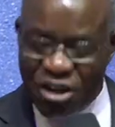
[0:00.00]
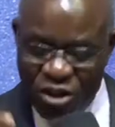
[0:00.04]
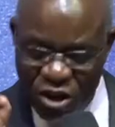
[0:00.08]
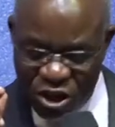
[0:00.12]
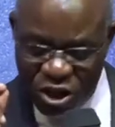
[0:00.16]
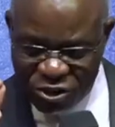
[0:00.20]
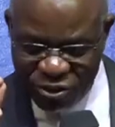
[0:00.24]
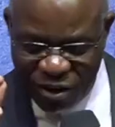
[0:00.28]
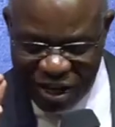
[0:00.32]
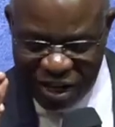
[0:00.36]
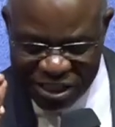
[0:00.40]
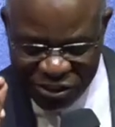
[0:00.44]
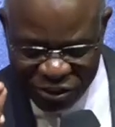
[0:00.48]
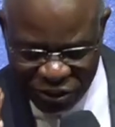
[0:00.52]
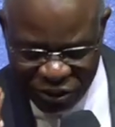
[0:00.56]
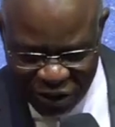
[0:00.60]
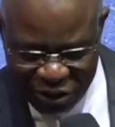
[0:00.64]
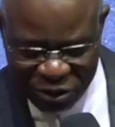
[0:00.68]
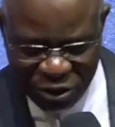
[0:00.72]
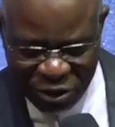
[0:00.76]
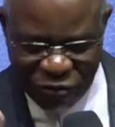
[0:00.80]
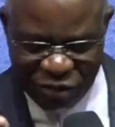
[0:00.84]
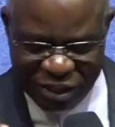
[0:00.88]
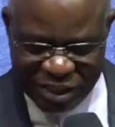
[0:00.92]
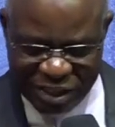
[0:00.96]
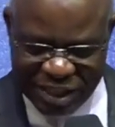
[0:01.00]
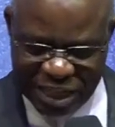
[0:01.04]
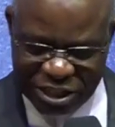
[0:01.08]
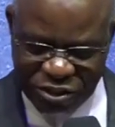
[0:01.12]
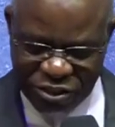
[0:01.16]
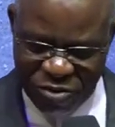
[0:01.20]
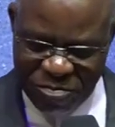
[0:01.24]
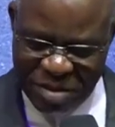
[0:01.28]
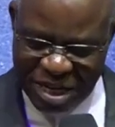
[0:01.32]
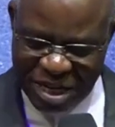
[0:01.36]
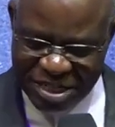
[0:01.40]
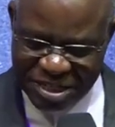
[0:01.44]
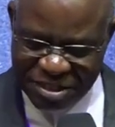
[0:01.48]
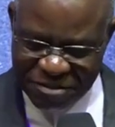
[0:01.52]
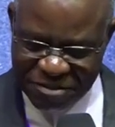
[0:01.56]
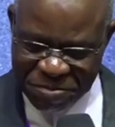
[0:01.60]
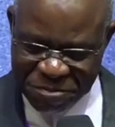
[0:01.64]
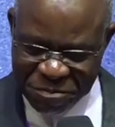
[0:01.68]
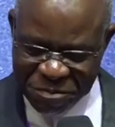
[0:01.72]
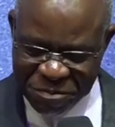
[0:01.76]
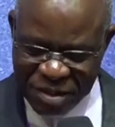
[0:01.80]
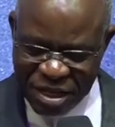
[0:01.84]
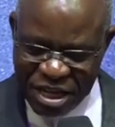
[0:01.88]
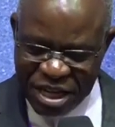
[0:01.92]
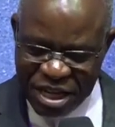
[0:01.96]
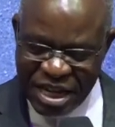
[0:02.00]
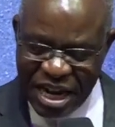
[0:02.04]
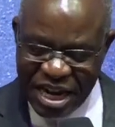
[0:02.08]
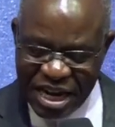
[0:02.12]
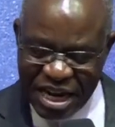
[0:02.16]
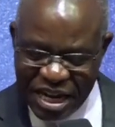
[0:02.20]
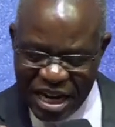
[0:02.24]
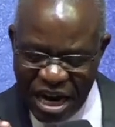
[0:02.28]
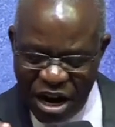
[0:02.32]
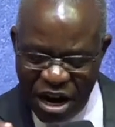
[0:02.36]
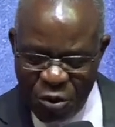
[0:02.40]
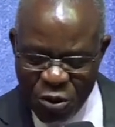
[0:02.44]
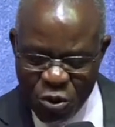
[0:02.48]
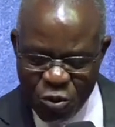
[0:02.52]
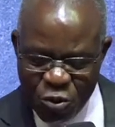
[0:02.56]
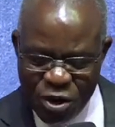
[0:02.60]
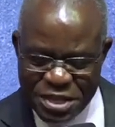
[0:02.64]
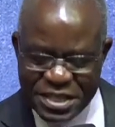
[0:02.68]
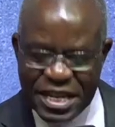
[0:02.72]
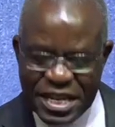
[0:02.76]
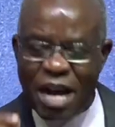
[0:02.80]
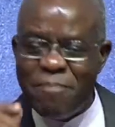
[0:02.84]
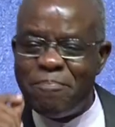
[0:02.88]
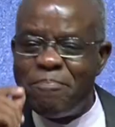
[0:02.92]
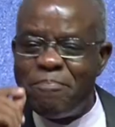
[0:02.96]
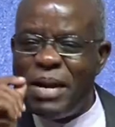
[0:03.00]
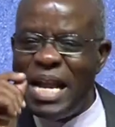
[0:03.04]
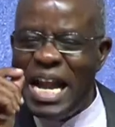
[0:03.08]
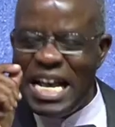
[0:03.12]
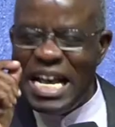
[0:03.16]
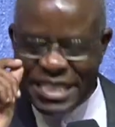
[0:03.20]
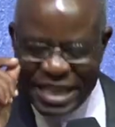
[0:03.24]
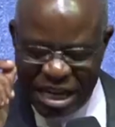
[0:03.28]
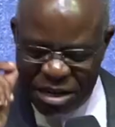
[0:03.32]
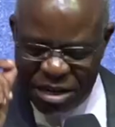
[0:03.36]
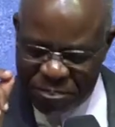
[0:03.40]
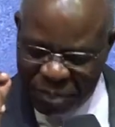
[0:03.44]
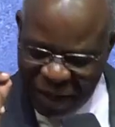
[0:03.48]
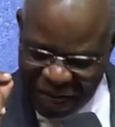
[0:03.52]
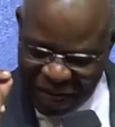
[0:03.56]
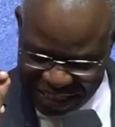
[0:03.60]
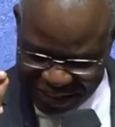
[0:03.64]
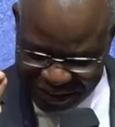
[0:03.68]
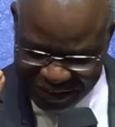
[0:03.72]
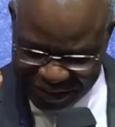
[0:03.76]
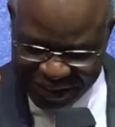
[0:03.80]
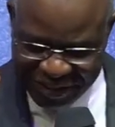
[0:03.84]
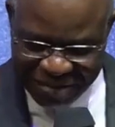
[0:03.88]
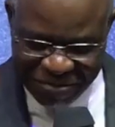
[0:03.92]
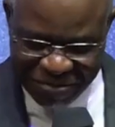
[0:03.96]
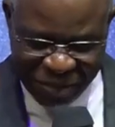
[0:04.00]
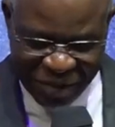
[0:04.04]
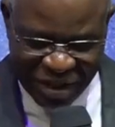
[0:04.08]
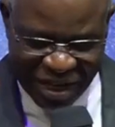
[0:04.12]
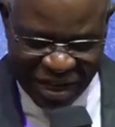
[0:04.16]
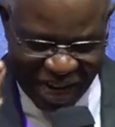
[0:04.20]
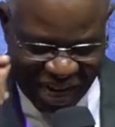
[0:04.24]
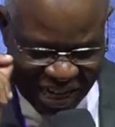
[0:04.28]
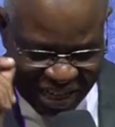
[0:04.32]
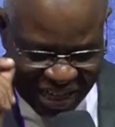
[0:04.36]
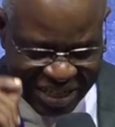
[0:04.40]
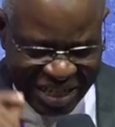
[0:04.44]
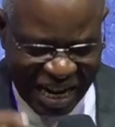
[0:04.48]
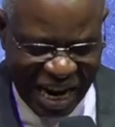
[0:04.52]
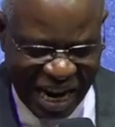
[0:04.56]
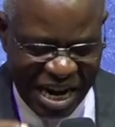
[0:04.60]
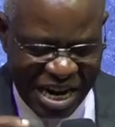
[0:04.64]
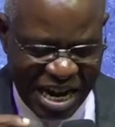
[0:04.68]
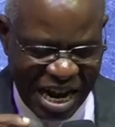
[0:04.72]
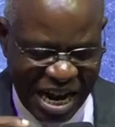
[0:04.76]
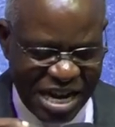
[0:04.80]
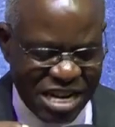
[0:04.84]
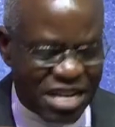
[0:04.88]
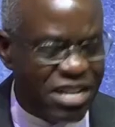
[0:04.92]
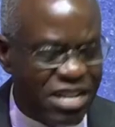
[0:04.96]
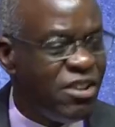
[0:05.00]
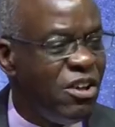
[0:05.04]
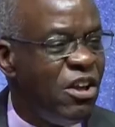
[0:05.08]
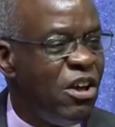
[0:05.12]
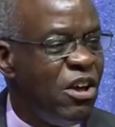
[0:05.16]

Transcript: also a source of his settlement. The ground was a blessed place intended